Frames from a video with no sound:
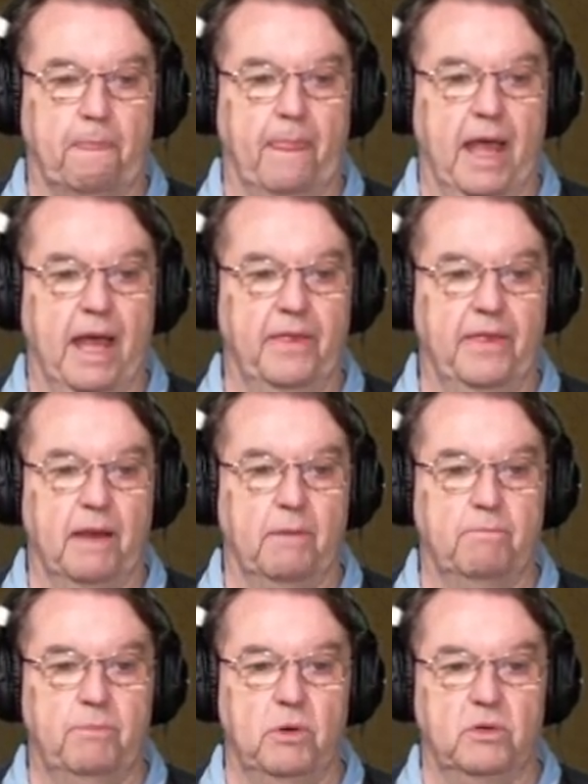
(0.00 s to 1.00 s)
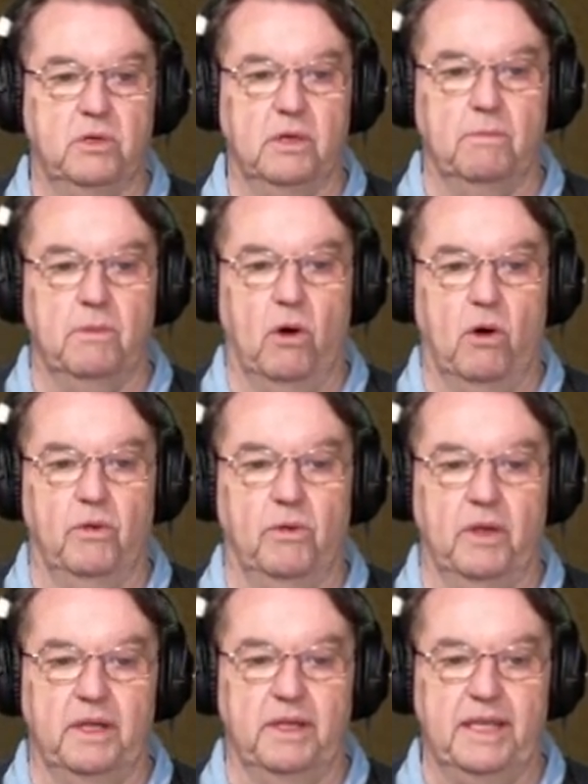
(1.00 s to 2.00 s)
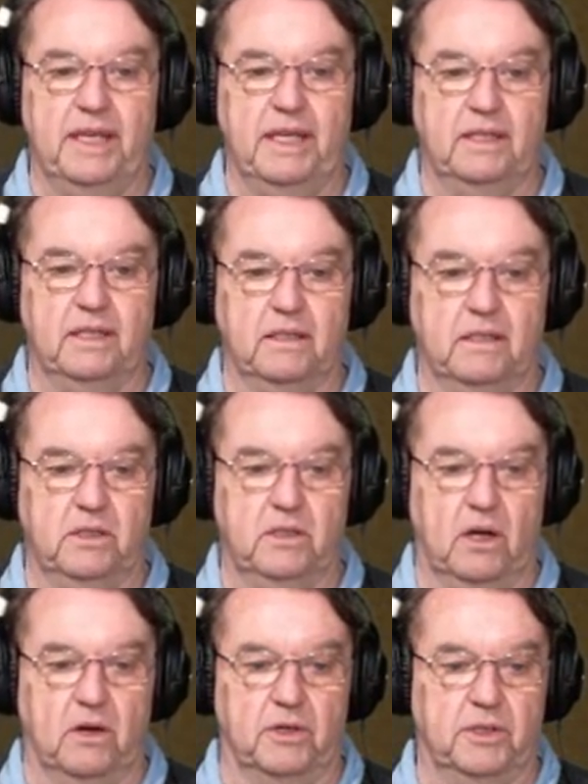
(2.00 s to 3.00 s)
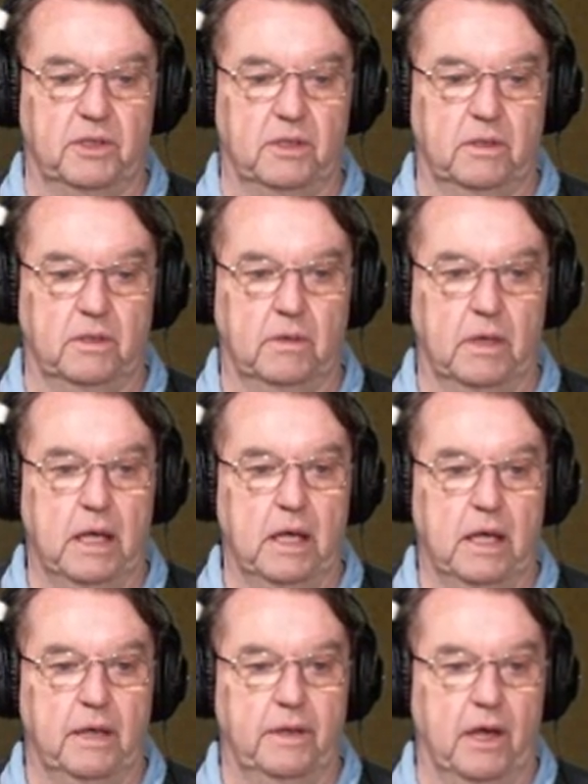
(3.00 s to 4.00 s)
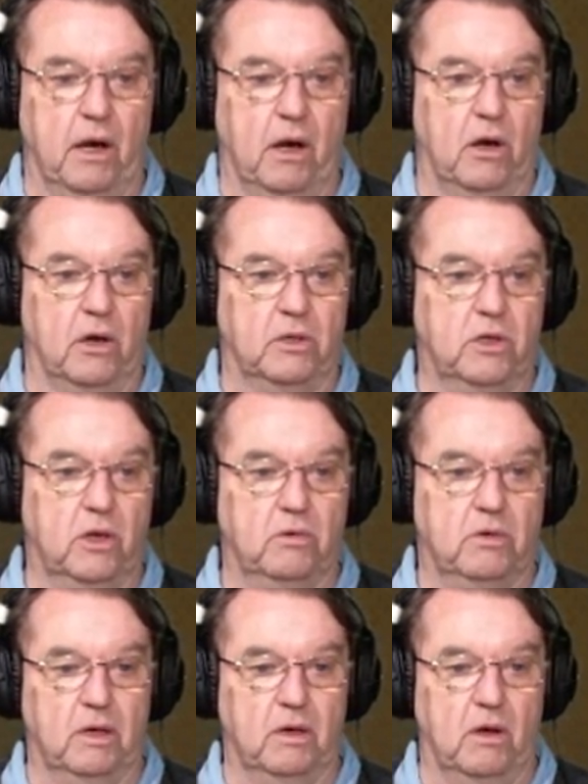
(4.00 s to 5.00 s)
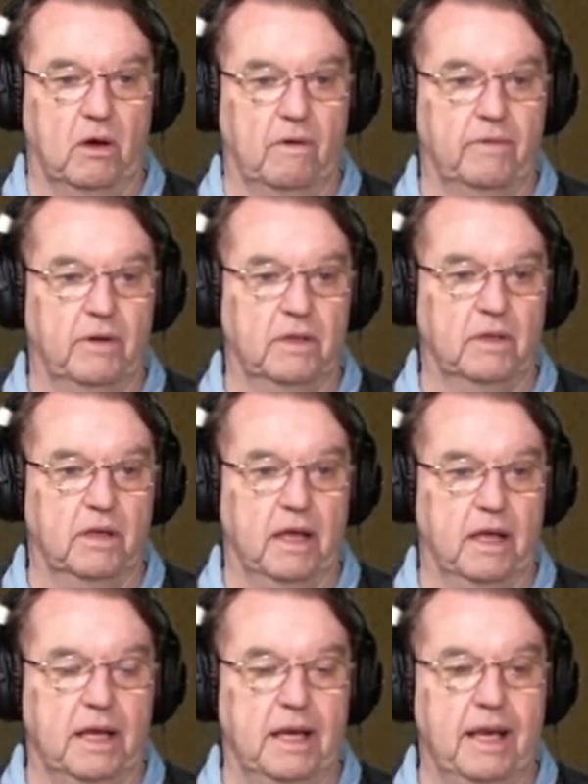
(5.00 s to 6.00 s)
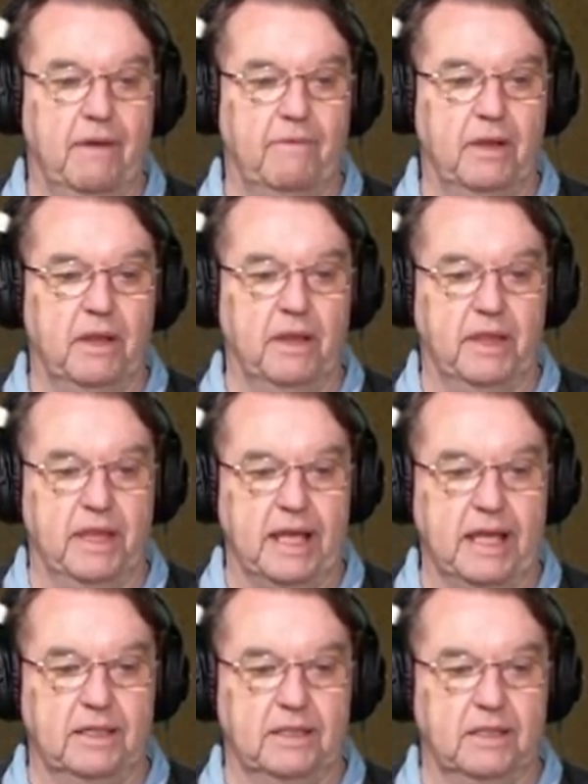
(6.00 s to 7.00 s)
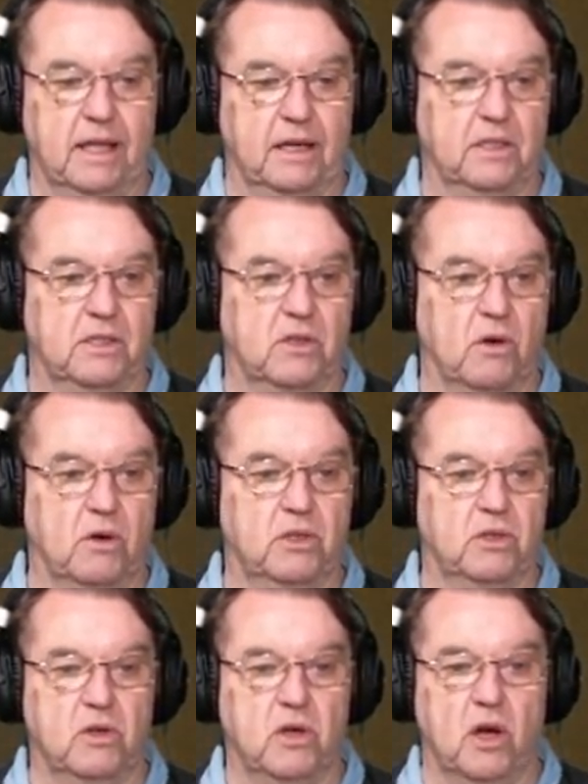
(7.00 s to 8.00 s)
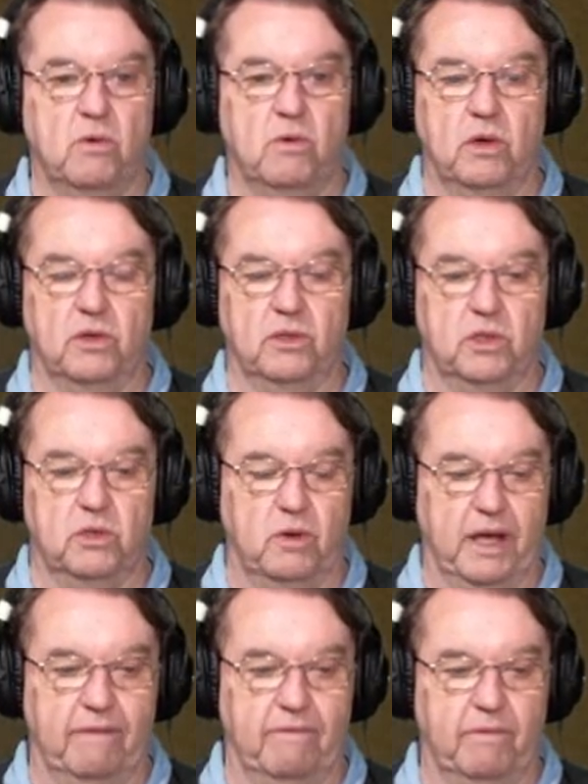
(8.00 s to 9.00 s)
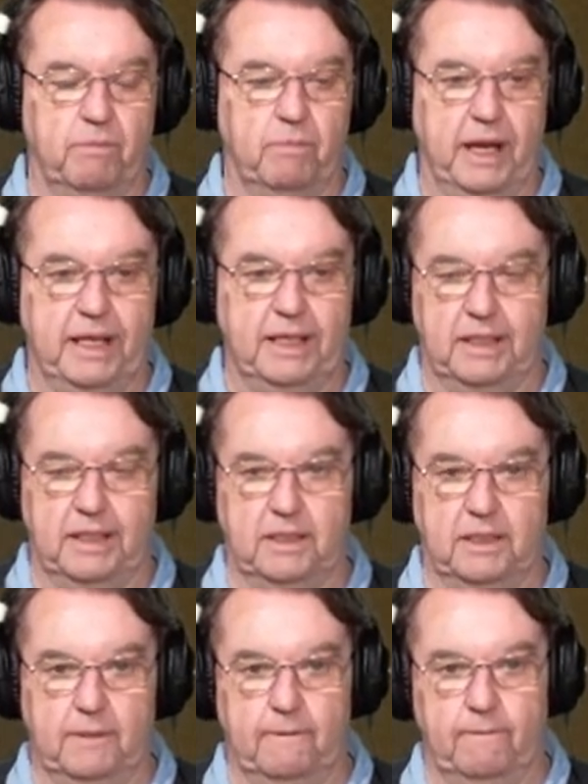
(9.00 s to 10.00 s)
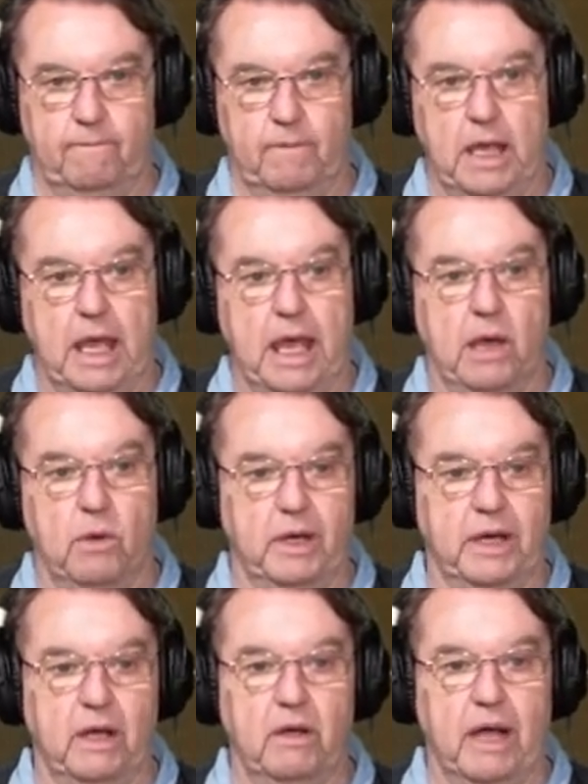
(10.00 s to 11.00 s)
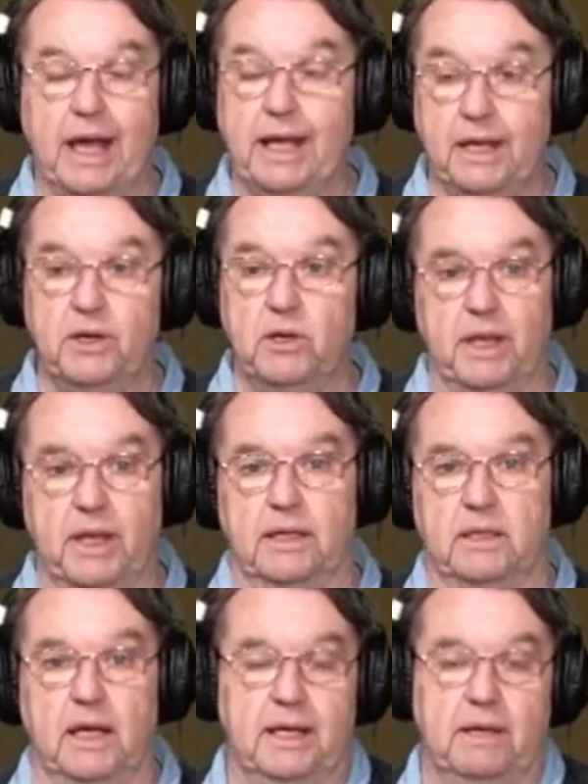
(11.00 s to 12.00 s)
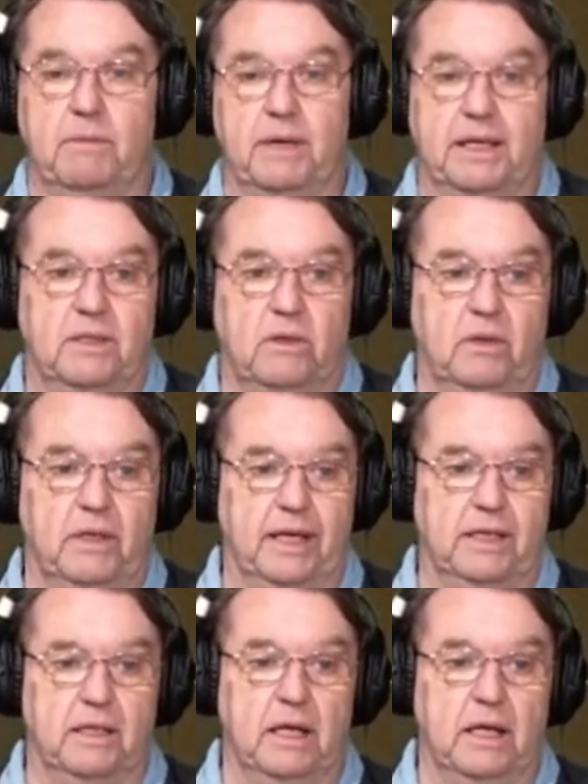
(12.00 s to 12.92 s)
and then put them on these stars. There are a total of 11 things that is going to go on 12 places. And when I can do that, I can mix all that,